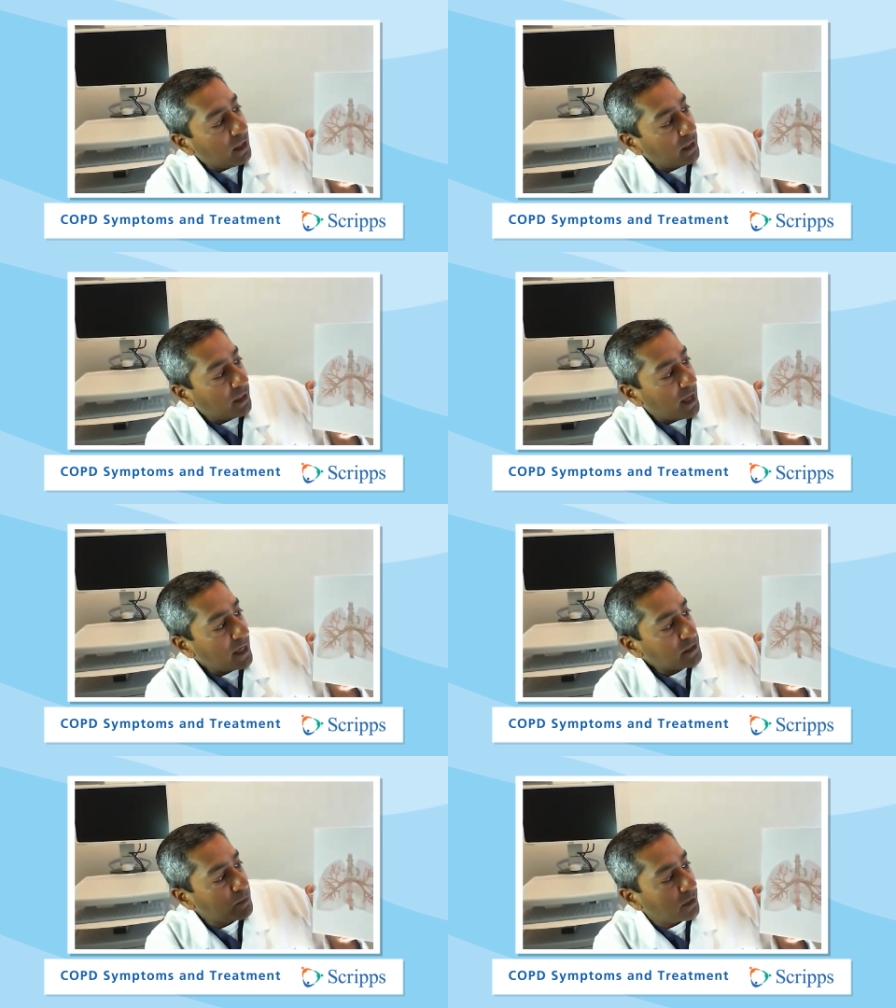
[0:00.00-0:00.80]
In
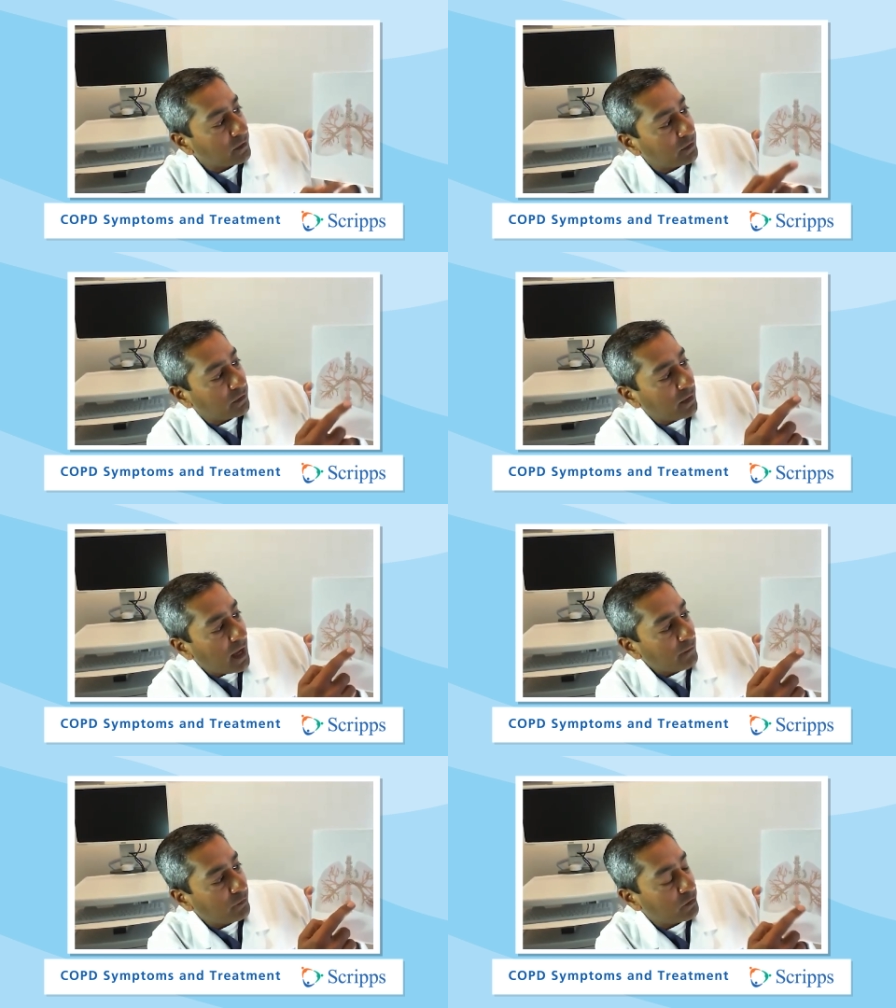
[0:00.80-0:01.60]
asthma,
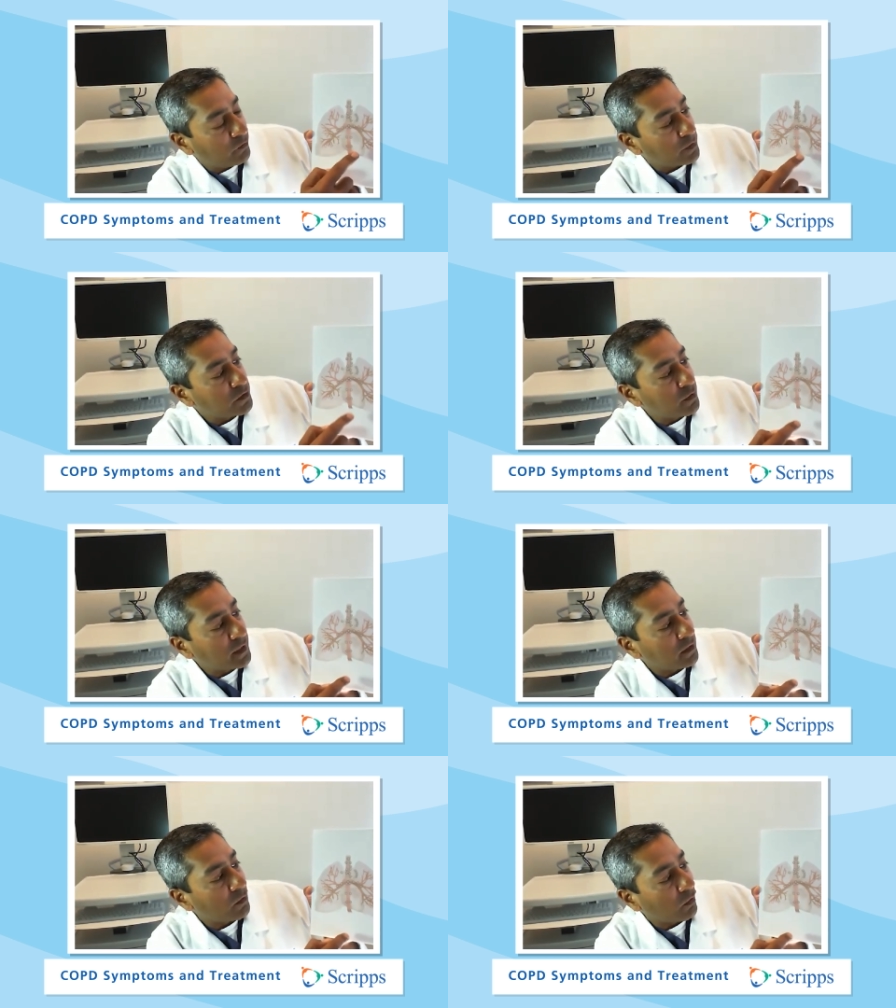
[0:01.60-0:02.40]
after you've been
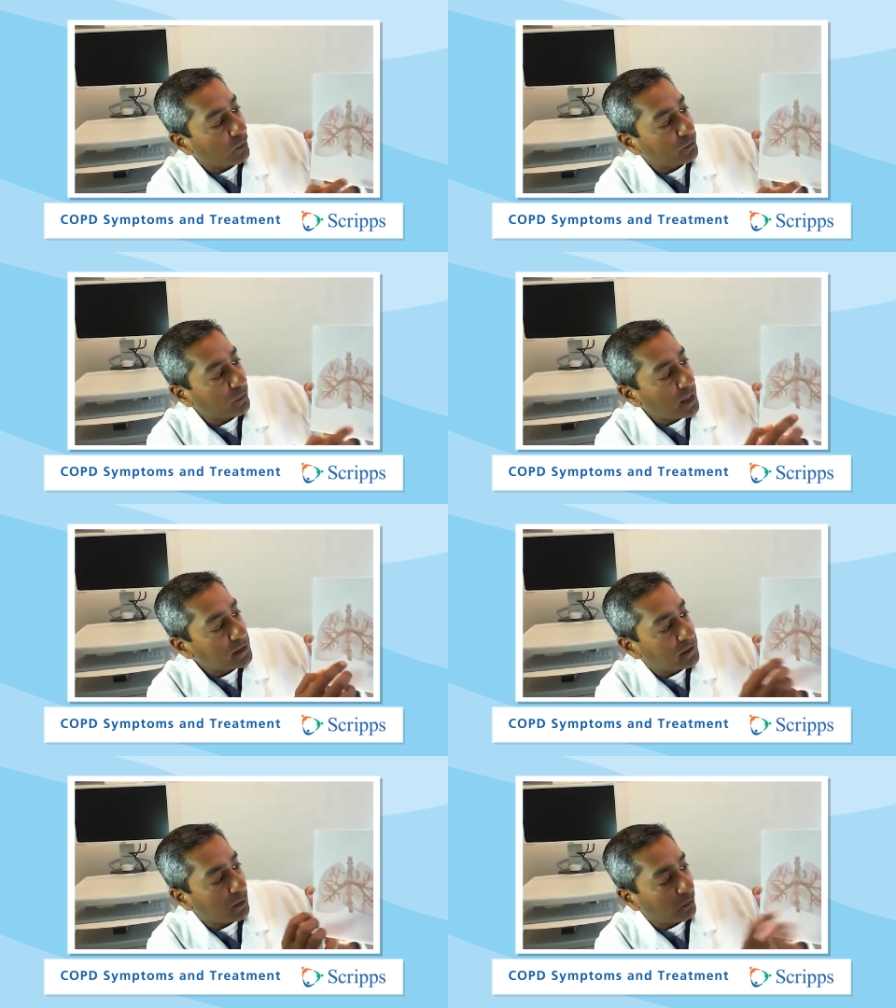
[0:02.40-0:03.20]
treated or with
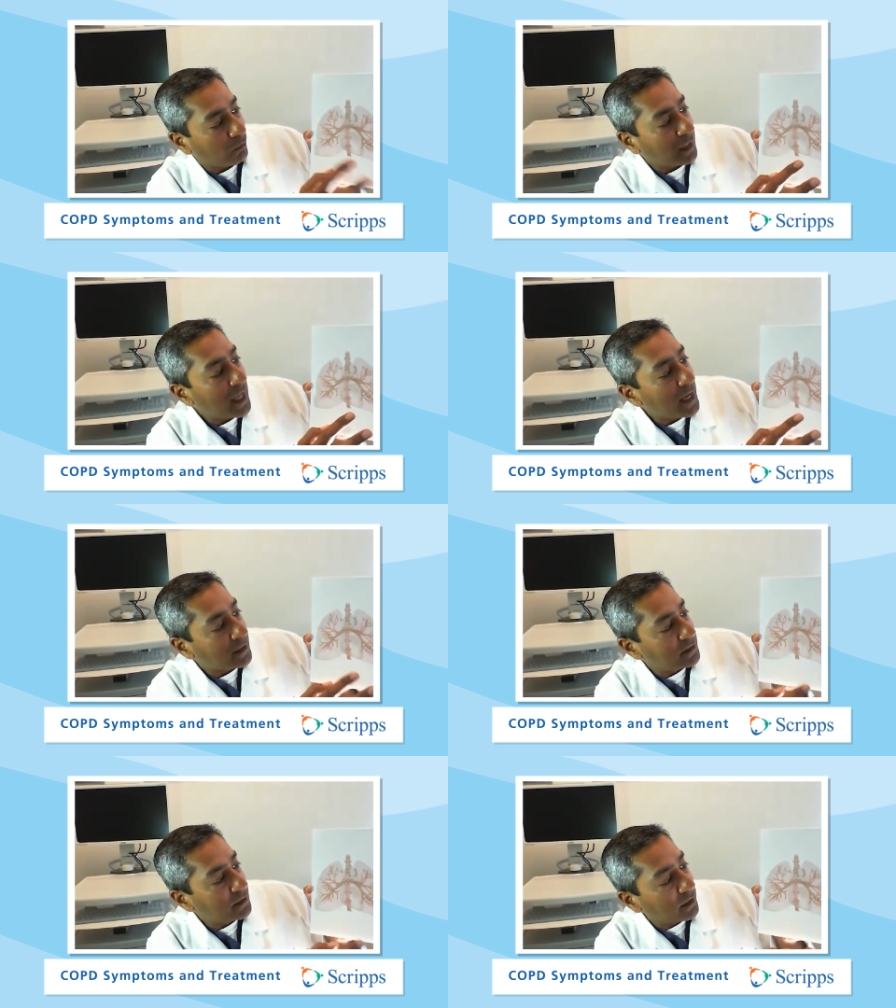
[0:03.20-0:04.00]
rest, they will
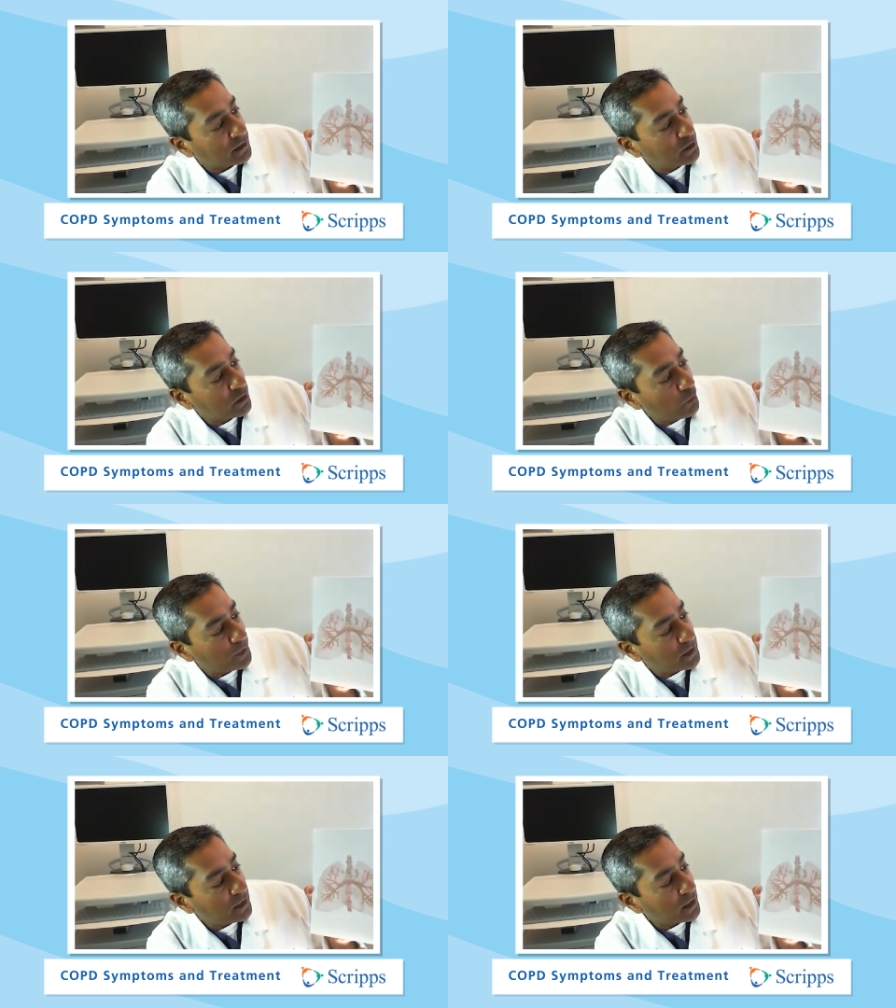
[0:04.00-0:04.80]
relax. In
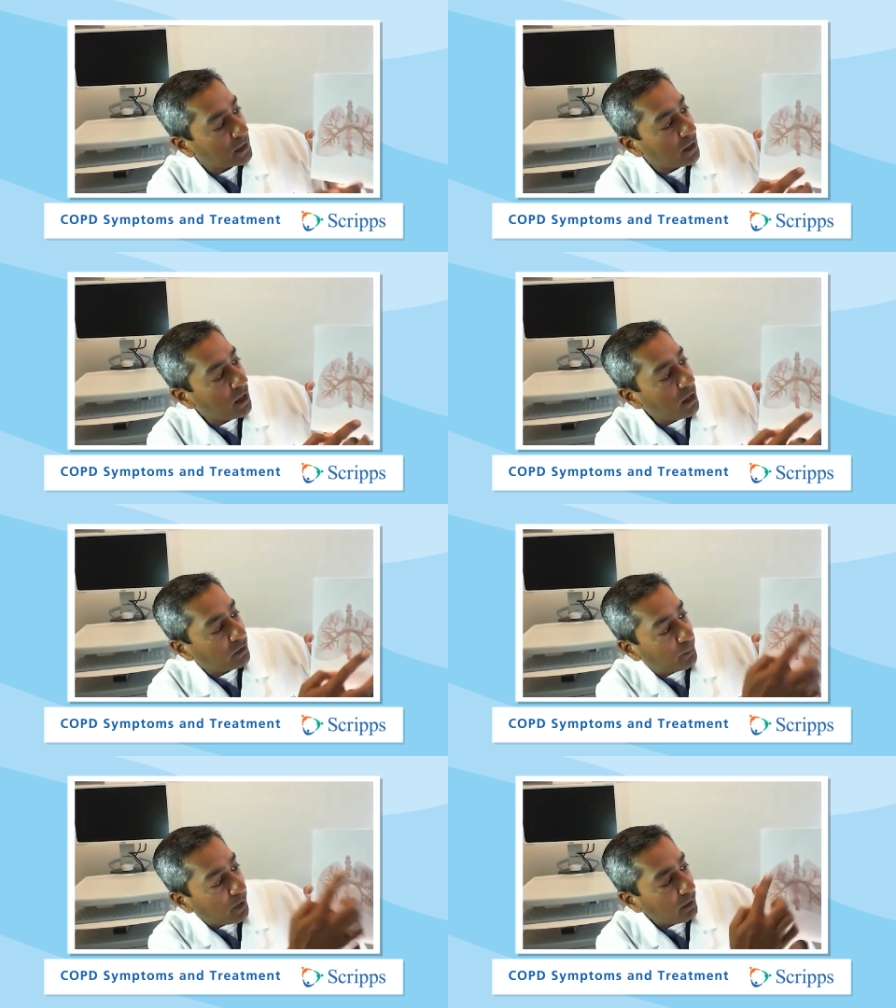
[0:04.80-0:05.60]
COPD,
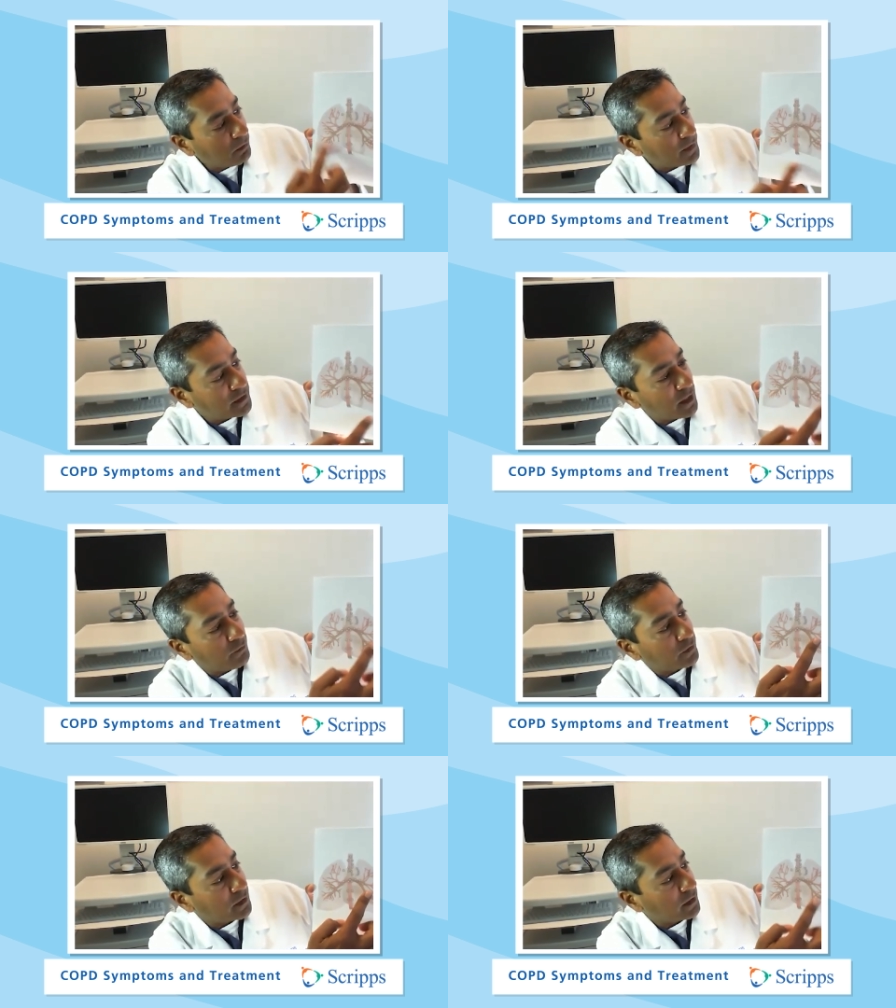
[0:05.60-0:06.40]
the problem itself
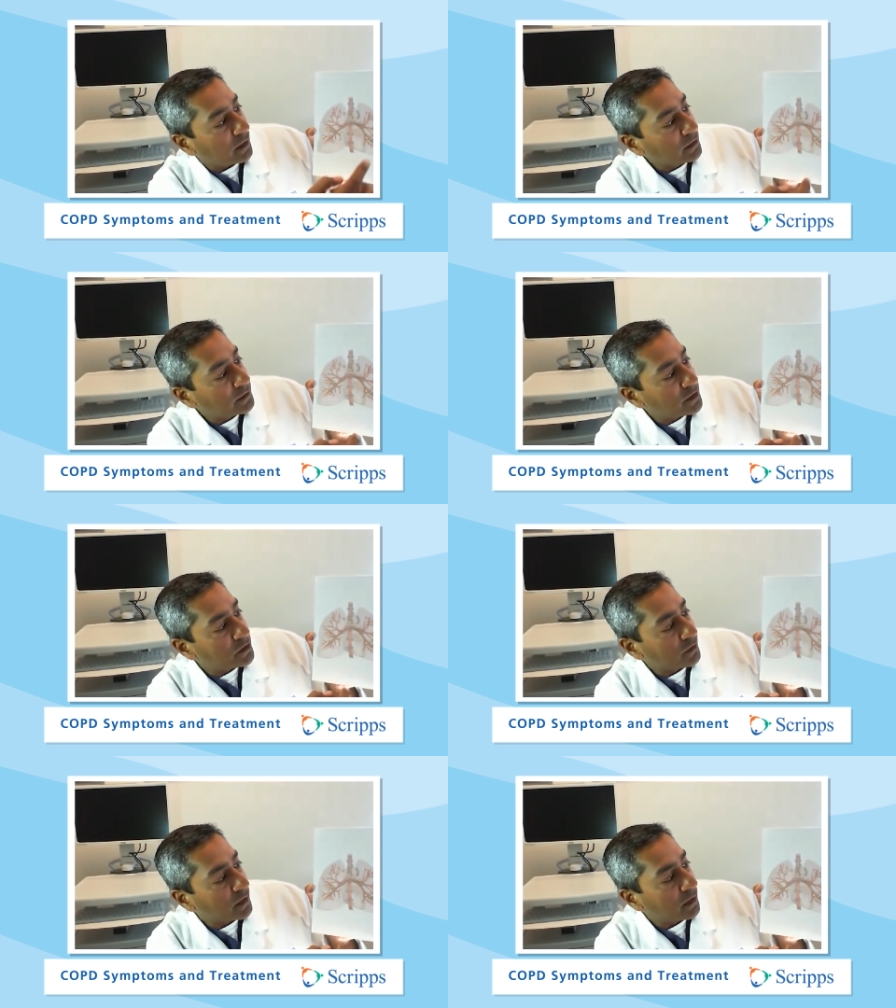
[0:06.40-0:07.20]
within the lung
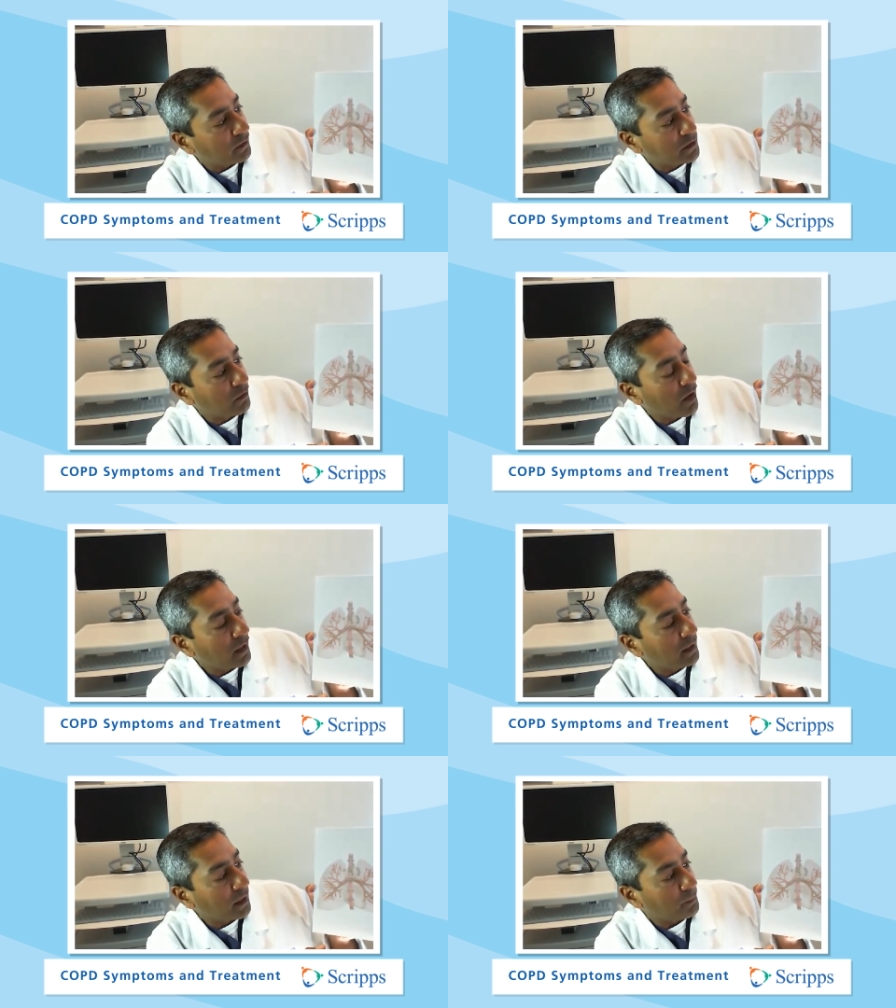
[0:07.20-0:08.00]
tissue here is
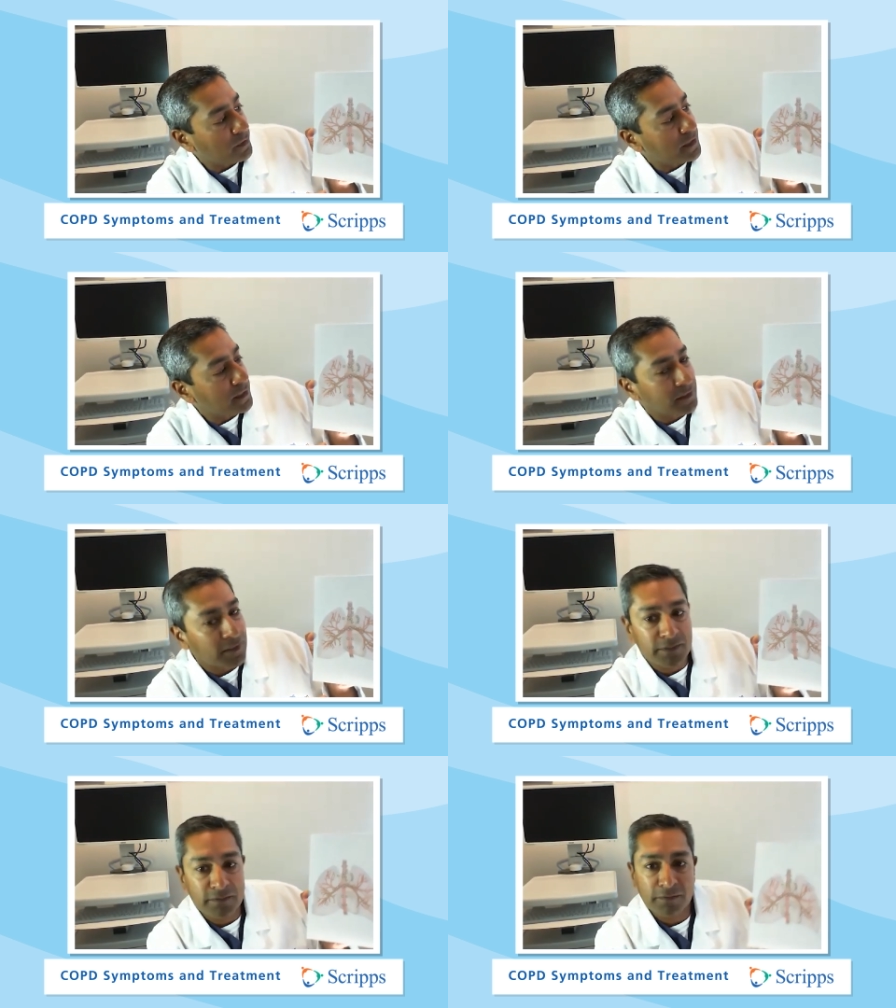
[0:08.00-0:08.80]
chronic and persistent.